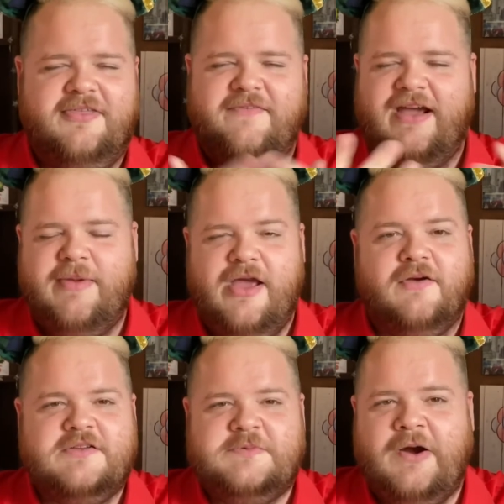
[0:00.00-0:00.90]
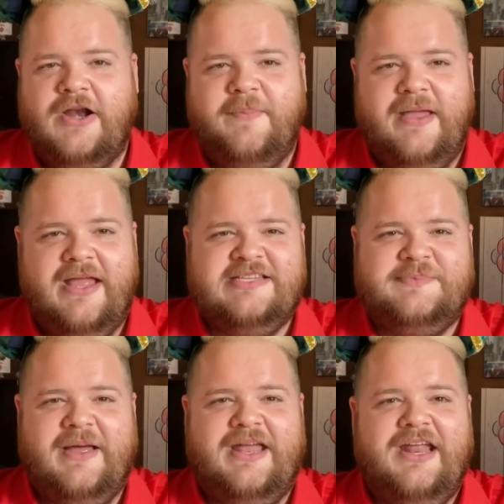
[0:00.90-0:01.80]
the Very Merry Christmas Party pins,
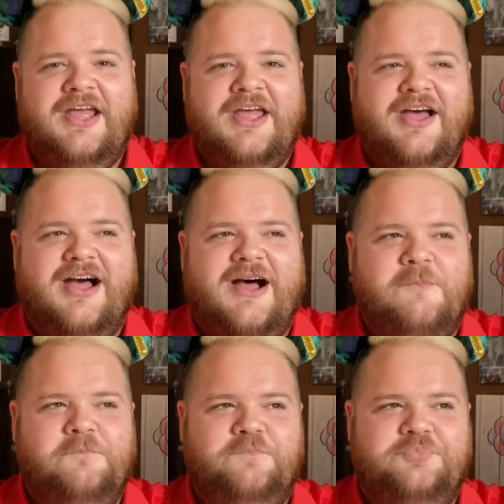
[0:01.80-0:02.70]
but um,